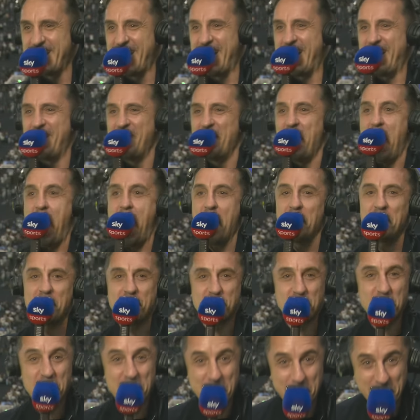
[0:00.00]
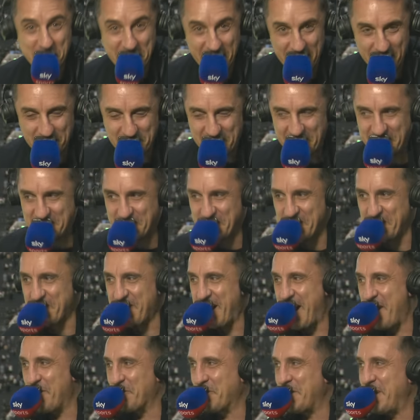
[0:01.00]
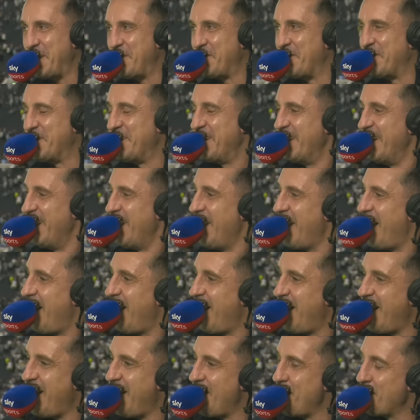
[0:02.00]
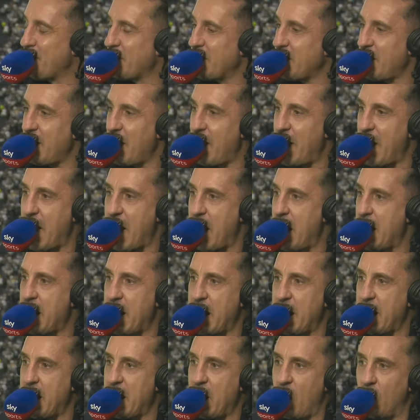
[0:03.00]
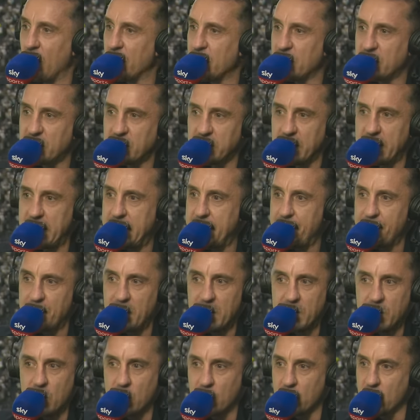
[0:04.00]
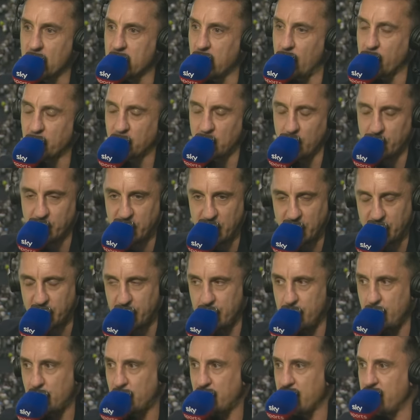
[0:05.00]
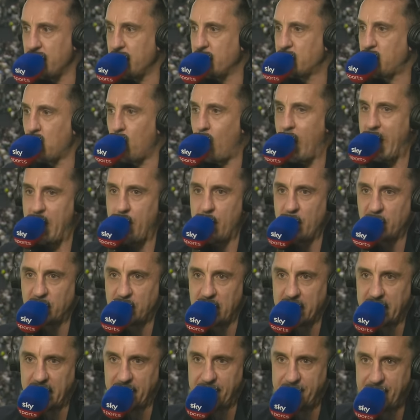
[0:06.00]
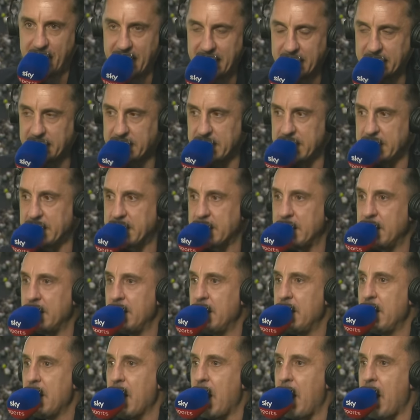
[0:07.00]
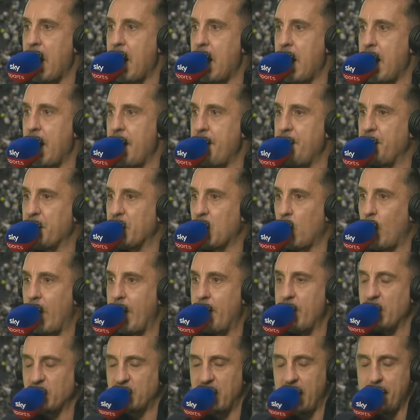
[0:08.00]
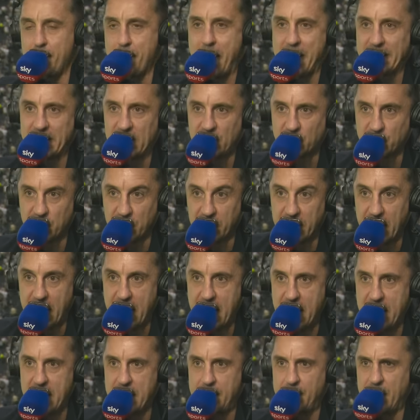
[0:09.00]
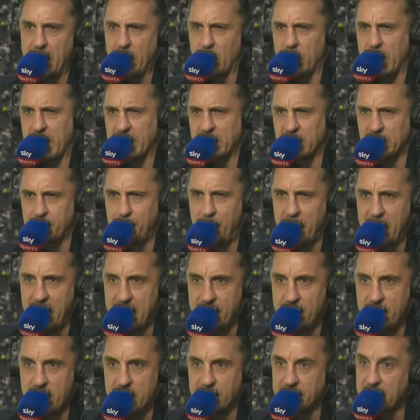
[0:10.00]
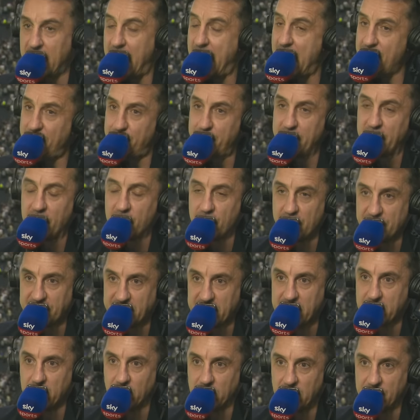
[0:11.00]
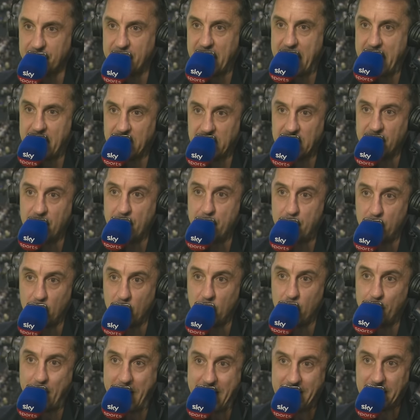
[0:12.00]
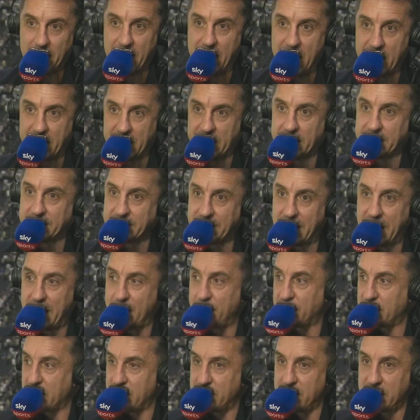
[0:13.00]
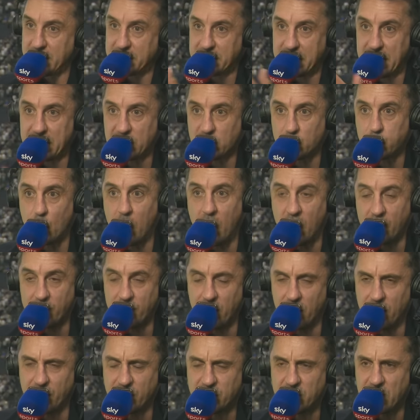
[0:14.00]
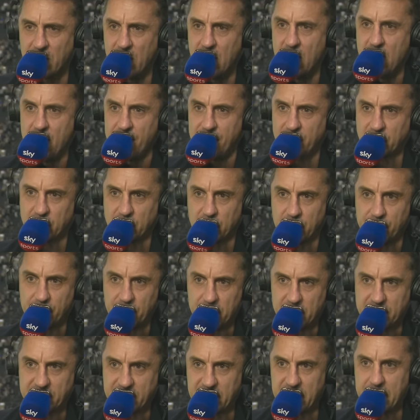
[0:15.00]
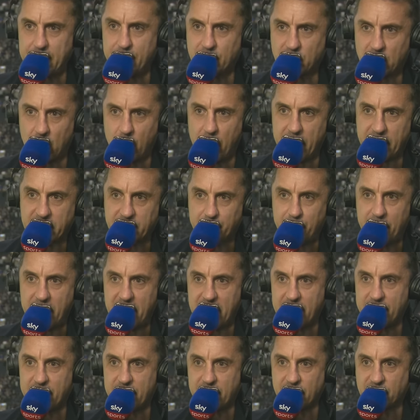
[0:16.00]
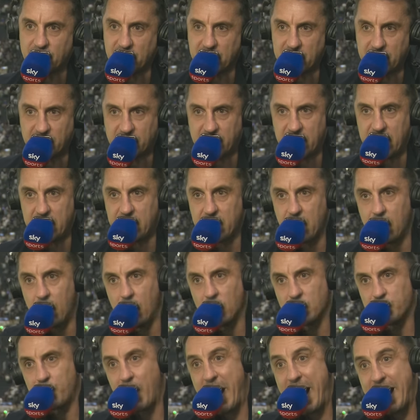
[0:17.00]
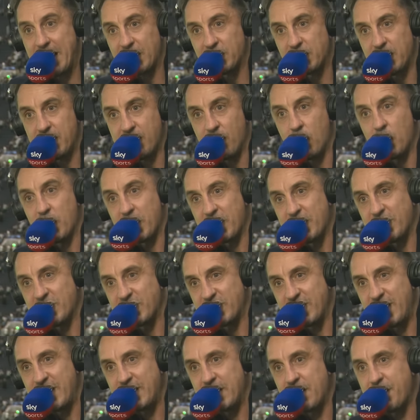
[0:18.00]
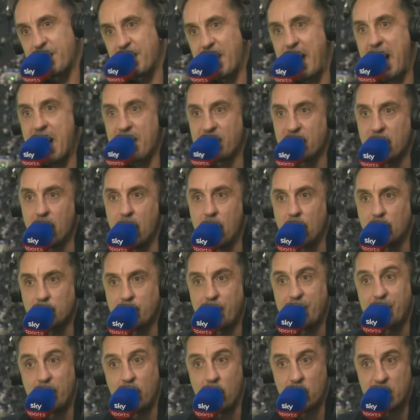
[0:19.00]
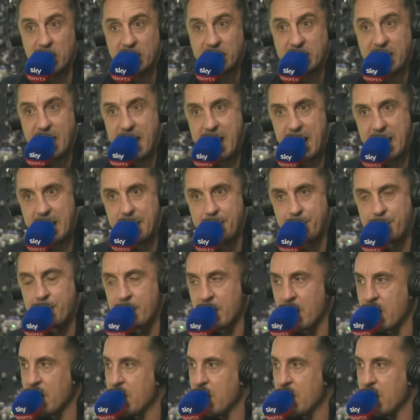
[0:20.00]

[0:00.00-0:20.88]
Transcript: yeah, made it one. And they've run themselves into the ground even. Um, yeah, it, honestly, Jurgen Klopp's substitutions, the way in which they defended, um, the way in which they managed the game, they look experienced. I've been critical of that Liverpool back line at times in this last 12 months for, for a team so experienced to concede goals, but actually they've only conceded five goals before this game.